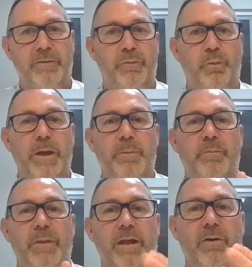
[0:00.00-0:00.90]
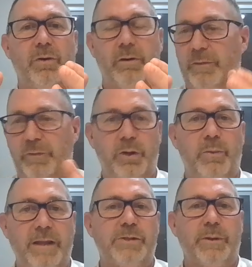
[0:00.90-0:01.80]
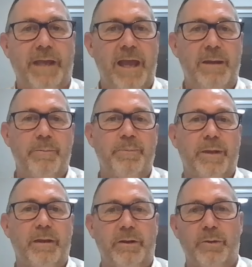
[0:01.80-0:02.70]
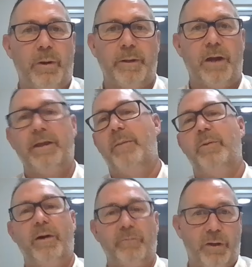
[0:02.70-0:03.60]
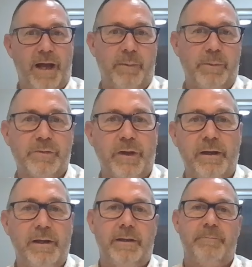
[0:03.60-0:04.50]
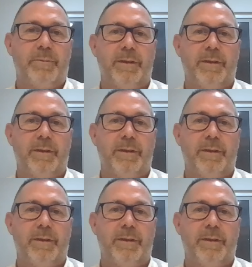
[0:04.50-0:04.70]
And if we, or if you went to a game, you'd probably go, yeah, but we haven't got that atmosphere.